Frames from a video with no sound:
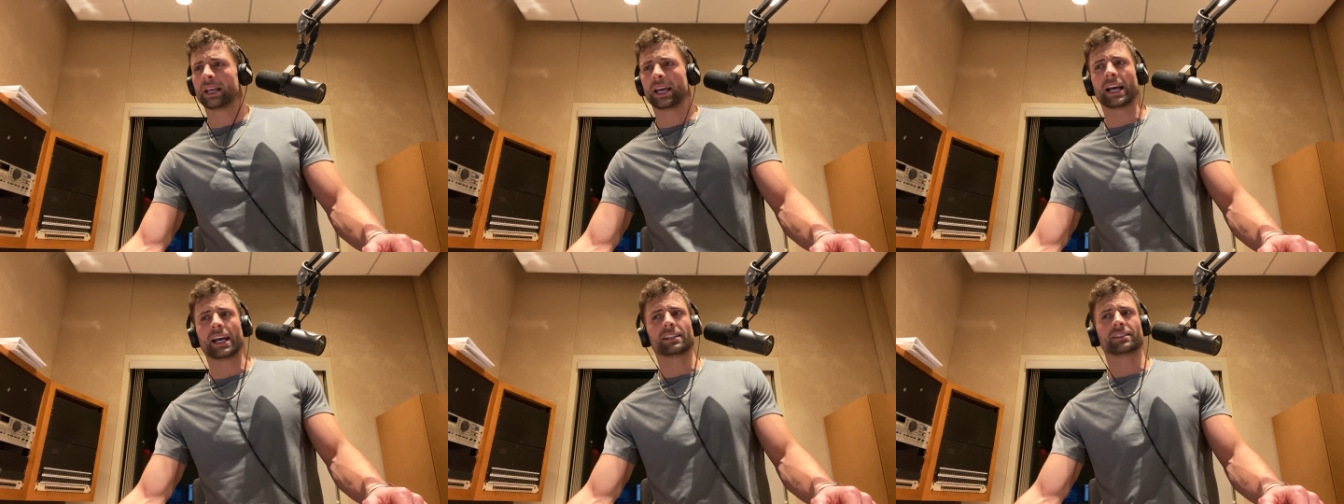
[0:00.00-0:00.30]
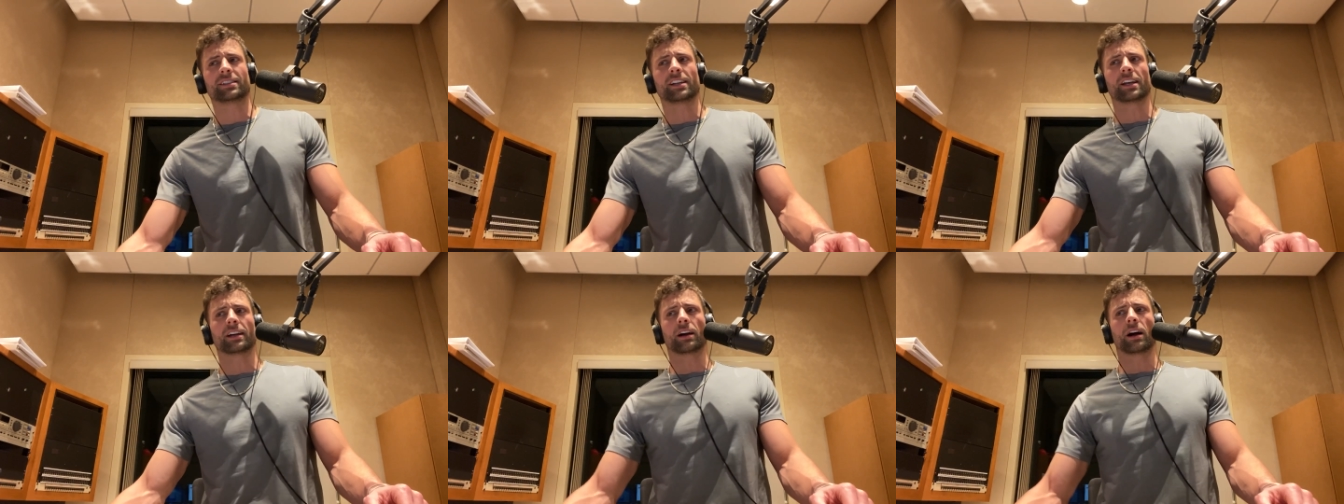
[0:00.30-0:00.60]

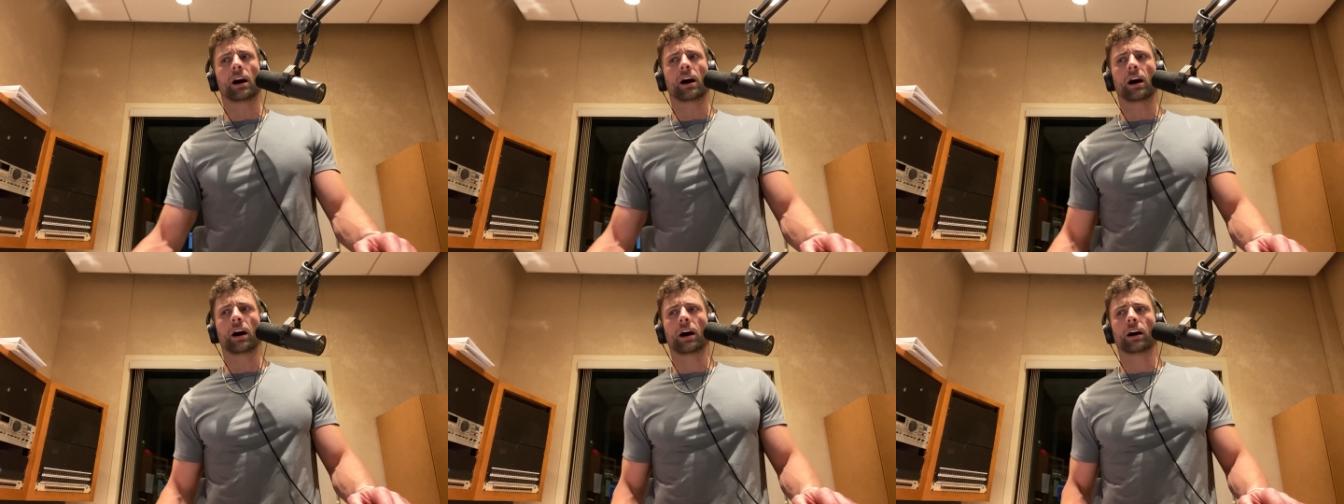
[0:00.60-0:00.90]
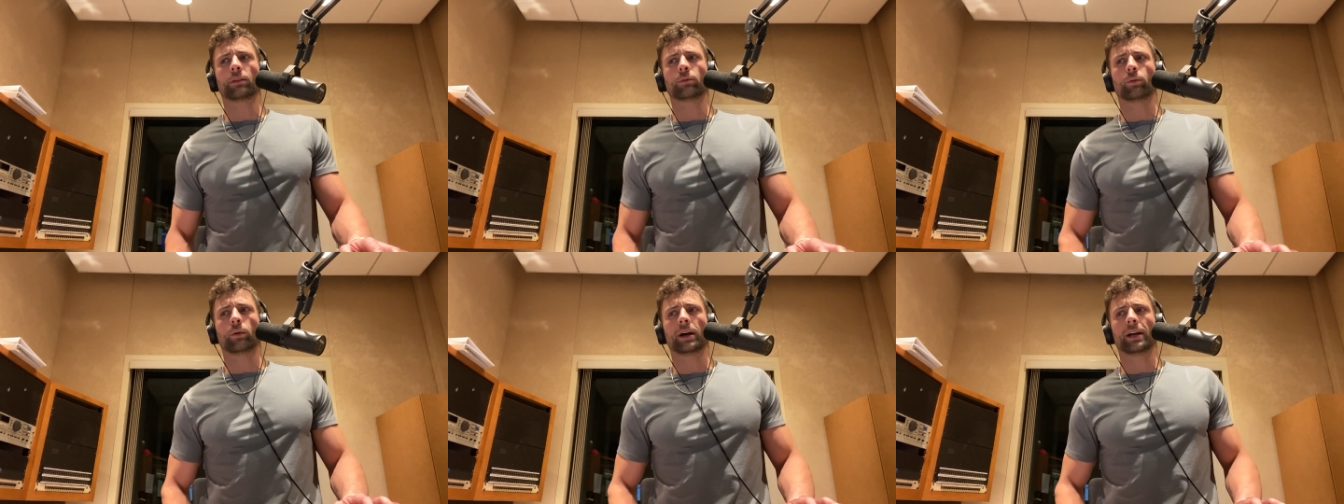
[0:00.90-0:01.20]
Hashtag
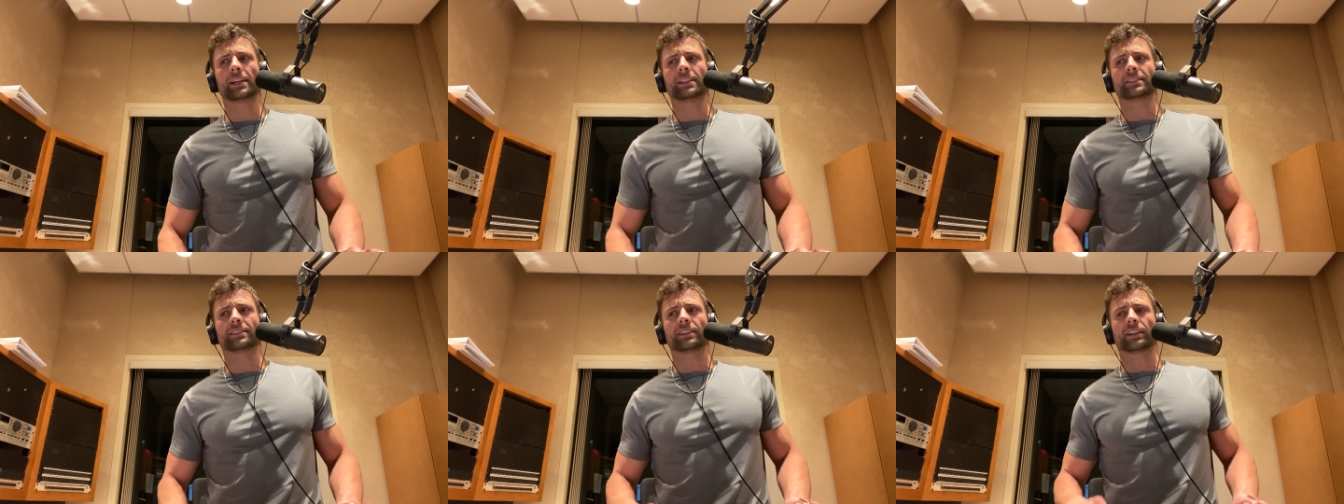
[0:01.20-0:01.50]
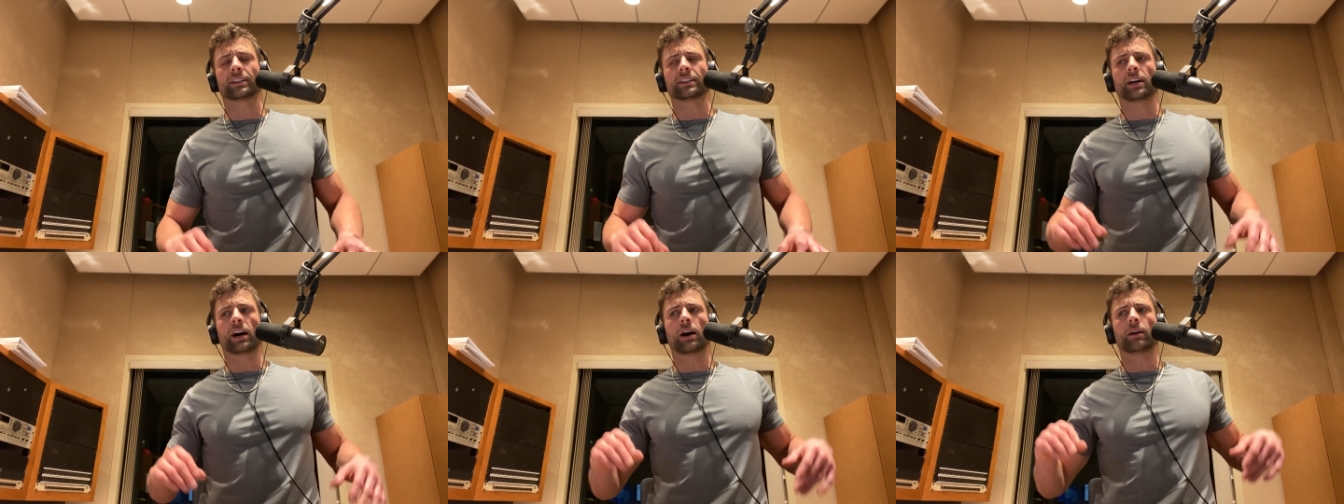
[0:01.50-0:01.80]
odd ways
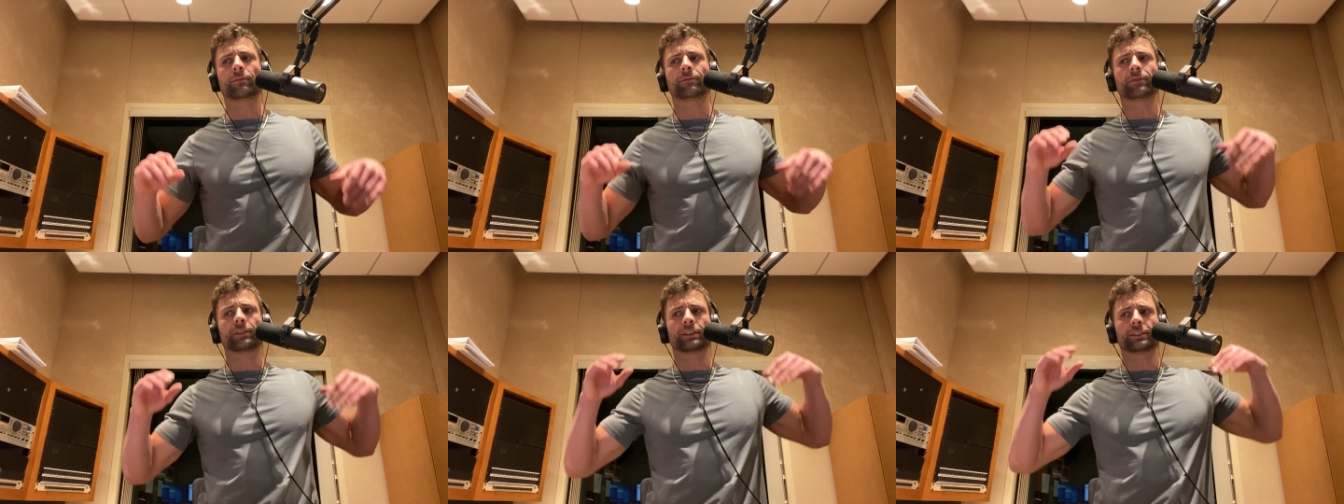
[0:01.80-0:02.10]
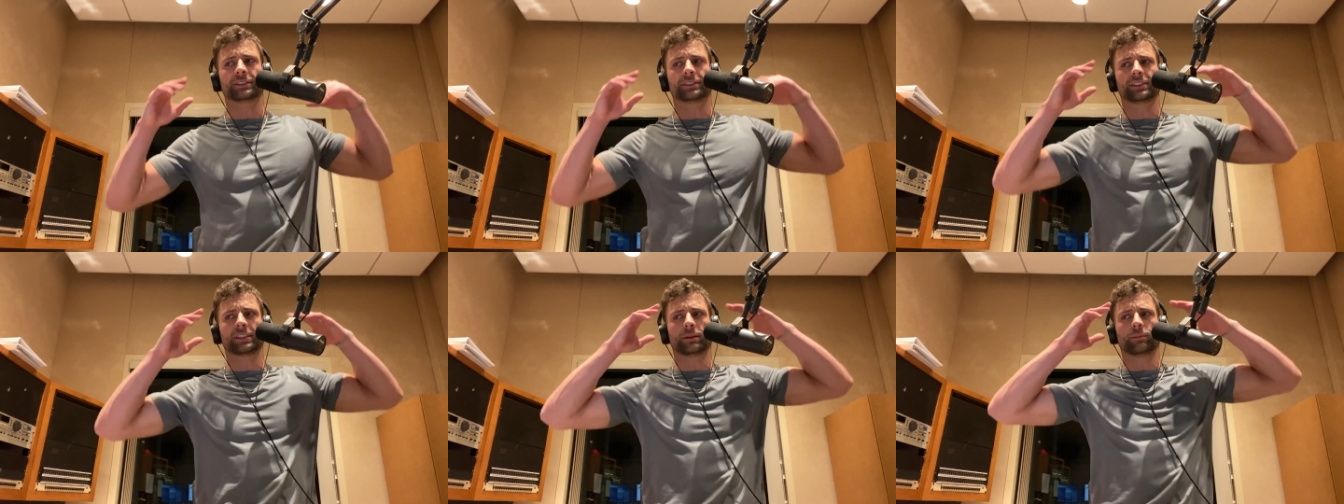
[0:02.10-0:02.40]
to
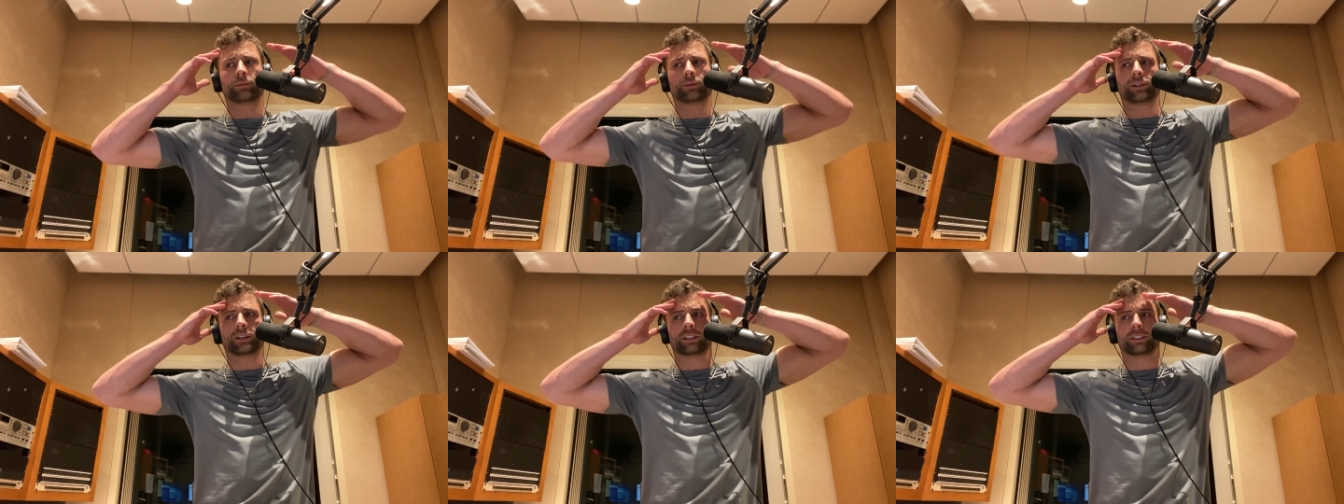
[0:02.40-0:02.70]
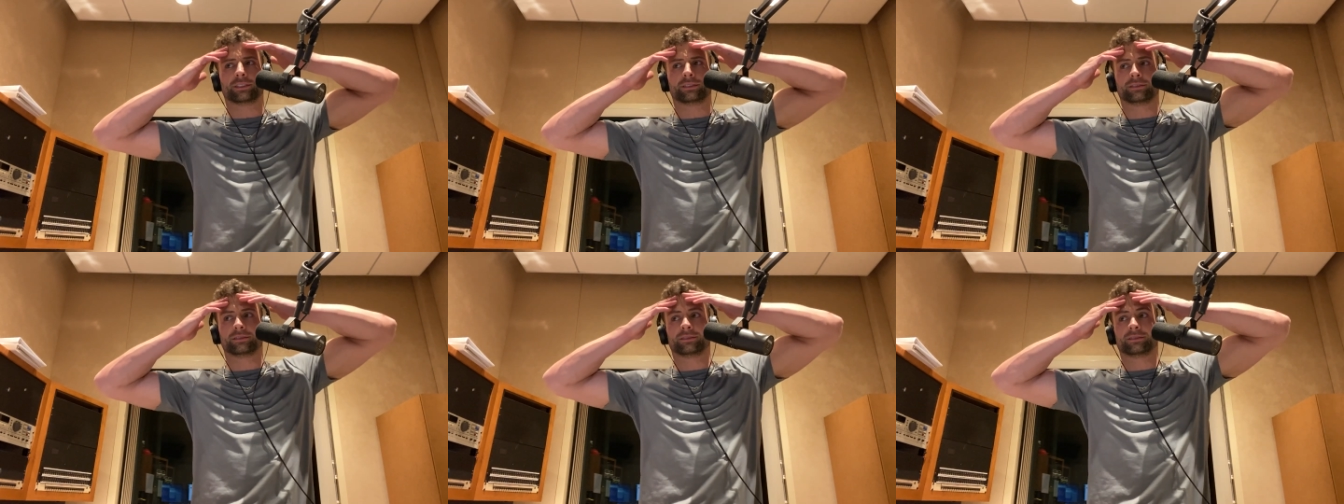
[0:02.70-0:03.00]
comfort
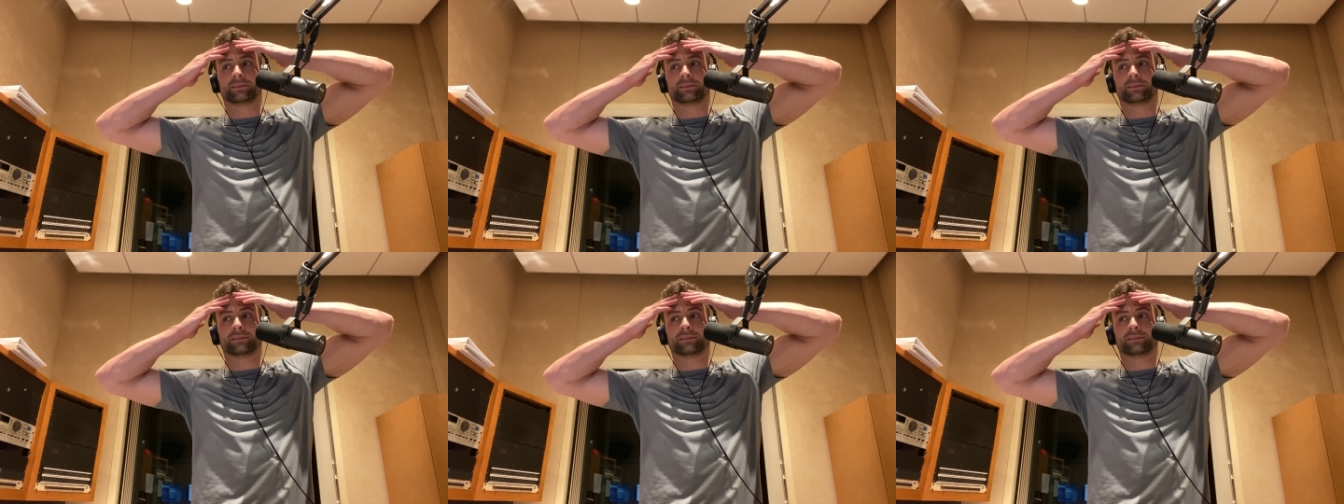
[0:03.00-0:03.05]
someone.